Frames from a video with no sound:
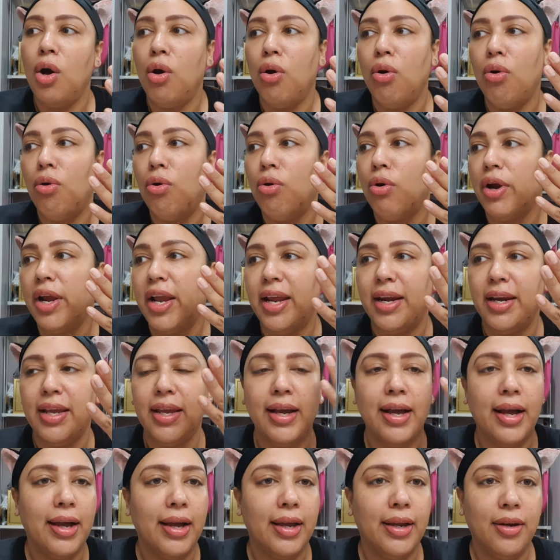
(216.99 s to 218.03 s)
or any
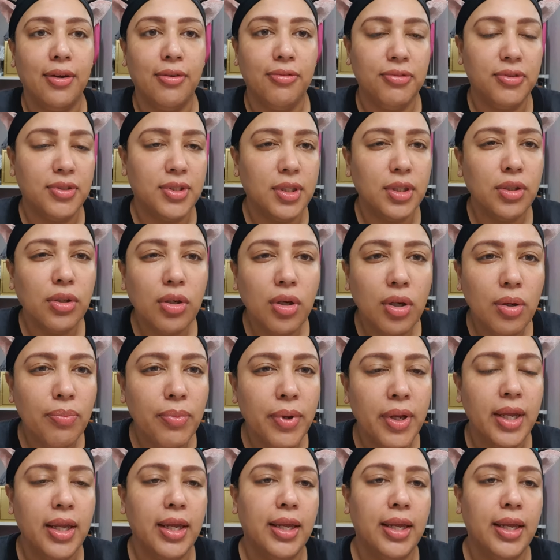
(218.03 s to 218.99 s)
kind of serum,